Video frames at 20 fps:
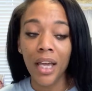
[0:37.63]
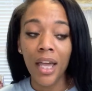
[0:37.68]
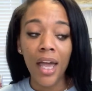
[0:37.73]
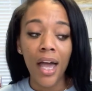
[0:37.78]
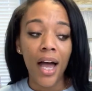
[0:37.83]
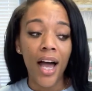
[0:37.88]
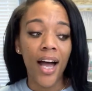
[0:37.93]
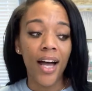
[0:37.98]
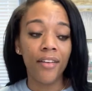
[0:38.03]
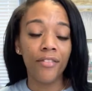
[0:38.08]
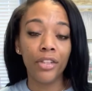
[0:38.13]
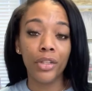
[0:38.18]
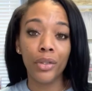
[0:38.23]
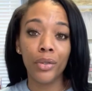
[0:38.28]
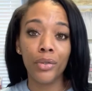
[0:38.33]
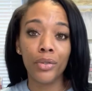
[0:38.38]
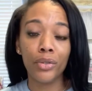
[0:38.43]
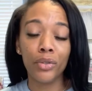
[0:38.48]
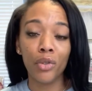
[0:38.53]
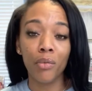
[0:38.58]
I've
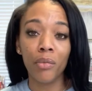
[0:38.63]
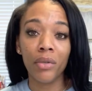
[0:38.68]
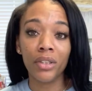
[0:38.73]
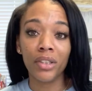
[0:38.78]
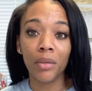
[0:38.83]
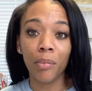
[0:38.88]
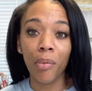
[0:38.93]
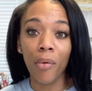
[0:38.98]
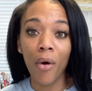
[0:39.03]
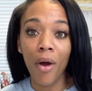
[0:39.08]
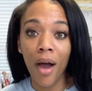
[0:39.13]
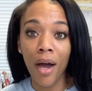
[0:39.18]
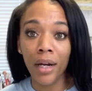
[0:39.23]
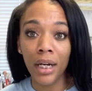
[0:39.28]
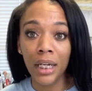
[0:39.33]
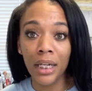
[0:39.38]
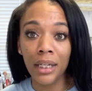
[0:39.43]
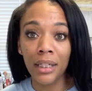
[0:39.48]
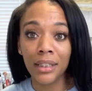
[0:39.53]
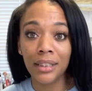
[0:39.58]
used numerous of
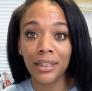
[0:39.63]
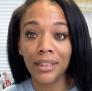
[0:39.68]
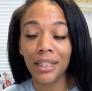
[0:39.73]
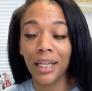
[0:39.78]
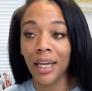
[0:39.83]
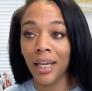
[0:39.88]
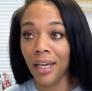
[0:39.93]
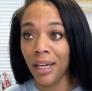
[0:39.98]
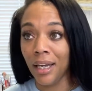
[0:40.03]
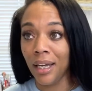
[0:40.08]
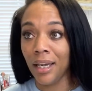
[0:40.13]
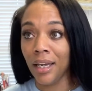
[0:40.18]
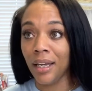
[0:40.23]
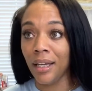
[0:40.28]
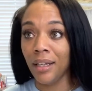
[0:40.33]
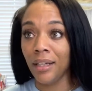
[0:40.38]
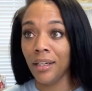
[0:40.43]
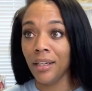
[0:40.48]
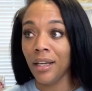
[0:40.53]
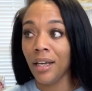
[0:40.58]
products.
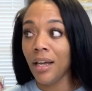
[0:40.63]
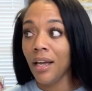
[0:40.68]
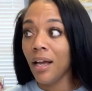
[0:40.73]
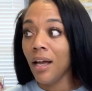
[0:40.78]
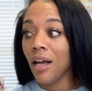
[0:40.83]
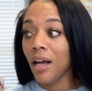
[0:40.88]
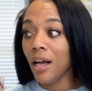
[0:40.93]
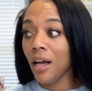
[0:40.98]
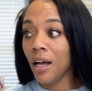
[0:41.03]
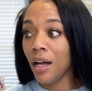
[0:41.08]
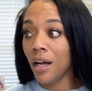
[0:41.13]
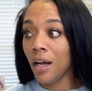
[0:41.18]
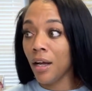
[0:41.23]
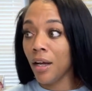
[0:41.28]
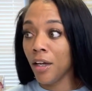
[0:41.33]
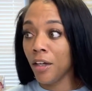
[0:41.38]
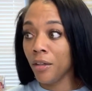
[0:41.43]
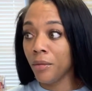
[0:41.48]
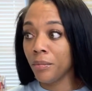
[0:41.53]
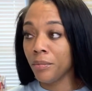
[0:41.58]
And
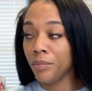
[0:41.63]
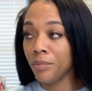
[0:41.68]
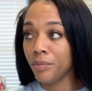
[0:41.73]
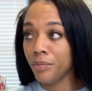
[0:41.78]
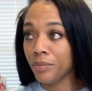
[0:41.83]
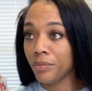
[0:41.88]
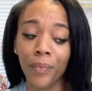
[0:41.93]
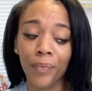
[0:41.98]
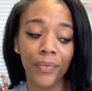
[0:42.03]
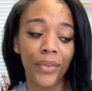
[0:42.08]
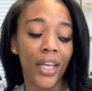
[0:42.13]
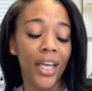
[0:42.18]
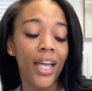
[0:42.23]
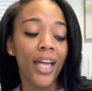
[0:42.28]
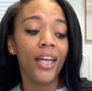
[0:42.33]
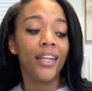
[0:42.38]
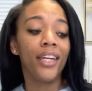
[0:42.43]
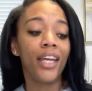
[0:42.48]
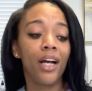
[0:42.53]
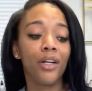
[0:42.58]
now
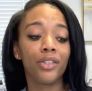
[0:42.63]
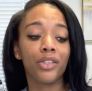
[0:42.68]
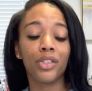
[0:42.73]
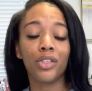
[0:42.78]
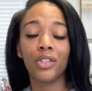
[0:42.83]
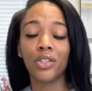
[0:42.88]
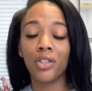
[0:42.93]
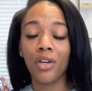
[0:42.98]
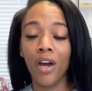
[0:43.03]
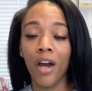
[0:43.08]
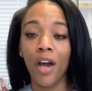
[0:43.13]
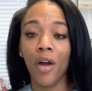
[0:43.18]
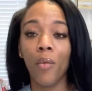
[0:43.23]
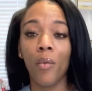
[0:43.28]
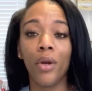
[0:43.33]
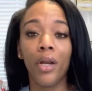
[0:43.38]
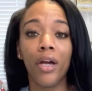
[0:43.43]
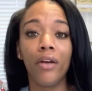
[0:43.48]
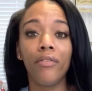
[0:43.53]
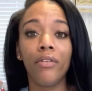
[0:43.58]
to start,
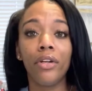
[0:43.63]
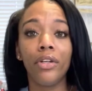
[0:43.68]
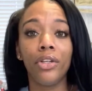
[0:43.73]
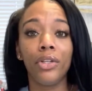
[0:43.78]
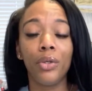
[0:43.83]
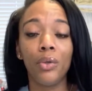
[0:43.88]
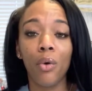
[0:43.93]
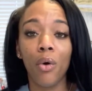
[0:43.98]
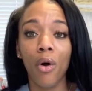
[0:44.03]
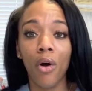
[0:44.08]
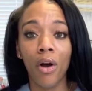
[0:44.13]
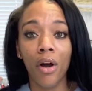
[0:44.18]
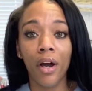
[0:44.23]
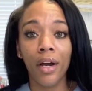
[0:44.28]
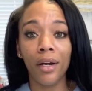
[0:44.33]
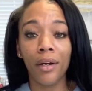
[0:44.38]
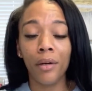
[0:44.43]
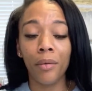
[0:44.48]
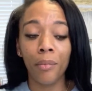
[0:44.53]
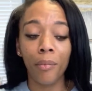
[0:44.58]
whenever you
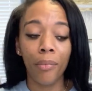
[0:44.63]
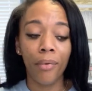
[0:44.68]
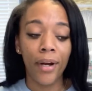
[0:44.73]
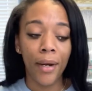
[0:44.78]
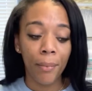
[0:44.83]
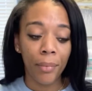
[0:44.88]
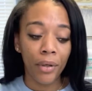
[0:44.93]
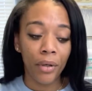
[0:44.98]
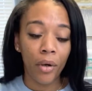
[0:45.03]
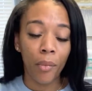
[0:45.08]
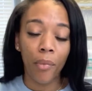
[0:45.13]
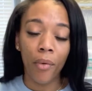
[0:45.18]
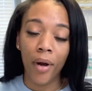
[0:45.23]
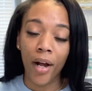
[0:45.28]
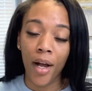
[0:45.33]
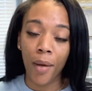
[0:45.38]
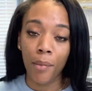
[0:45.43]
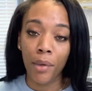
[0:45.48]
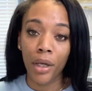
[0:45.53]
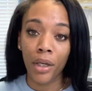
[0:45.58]
are prepping or
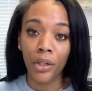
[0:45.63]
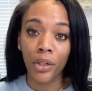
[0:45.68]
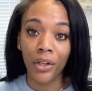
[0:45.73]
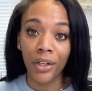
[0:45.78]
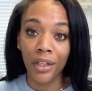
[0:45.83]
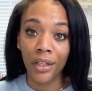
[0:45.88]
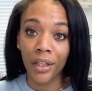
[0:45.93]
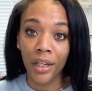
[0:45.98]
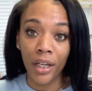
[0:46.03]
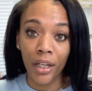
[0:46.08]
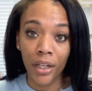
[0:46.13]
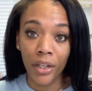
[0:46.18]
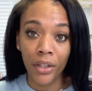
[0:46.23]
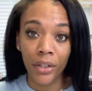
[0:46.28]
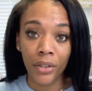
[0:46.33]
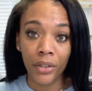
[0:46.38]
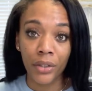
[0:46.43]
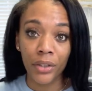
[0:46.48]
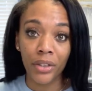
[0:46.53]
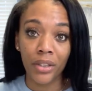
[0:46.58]
priming your
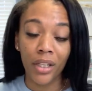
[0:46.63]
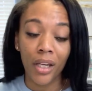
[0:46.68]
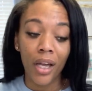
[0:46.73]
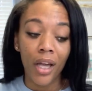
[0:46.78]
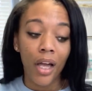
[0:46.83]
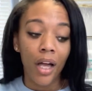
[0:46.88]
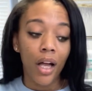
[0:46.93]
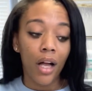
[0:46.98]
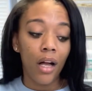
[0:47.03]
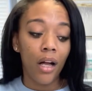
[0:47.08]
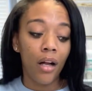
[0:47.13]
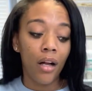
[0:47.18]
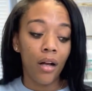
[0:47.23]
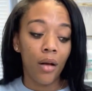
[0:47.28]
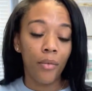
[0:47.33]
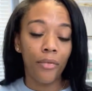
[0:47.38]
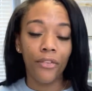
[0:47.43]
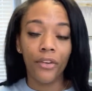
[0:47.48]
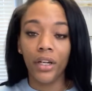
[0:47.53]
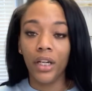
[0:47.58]
nails
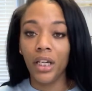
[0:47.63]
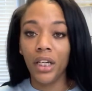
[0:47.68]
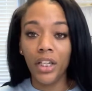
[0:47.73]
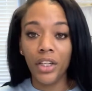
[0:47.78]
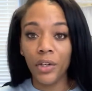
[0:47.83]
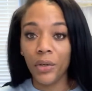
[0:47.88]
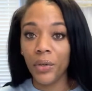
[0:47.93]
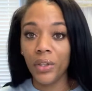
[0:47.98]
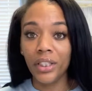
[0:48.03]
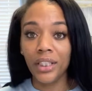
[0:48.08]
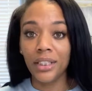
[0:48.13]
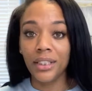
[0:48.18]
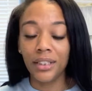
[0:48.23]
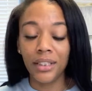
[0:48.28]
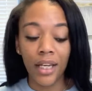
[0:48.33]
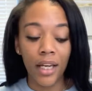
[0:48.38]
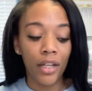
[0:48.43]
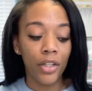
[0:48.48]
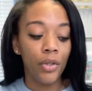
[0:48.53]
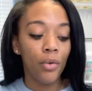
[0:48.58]
for any acrylic
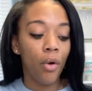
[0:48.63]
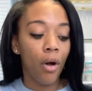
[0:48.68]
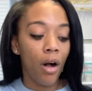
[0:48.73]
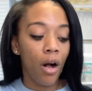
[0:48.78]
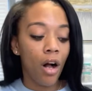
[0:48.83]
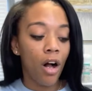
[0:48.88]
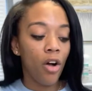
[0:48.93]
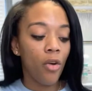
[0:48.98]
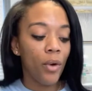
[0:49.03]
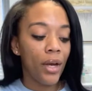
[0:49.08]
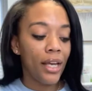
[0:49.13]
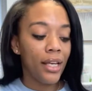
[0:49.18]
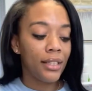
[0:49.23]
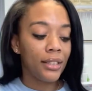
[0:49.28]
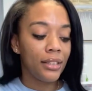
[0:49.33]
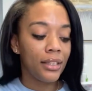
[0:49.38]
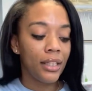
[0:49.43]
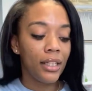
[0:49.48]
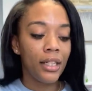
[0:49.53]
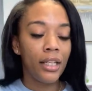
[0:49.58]
set, you always
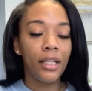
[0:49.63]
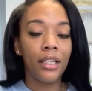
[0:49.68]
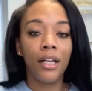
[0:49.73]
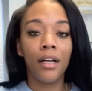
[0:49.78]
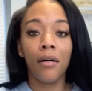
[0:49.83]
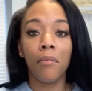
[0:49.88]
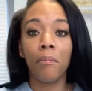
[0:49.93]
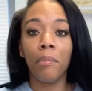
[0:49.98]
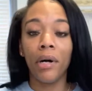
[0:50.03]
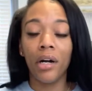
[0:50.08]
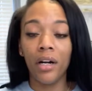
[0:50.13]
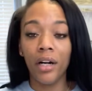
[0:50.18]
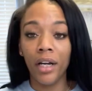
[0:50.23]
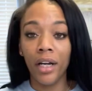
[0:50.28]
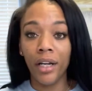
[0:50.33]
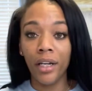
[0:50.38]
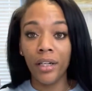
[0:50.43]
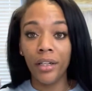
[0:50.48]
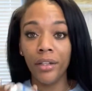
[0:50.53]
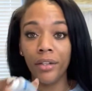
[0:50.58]
need a
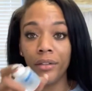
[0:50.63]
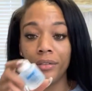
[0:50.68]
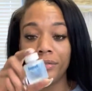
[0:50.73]
bond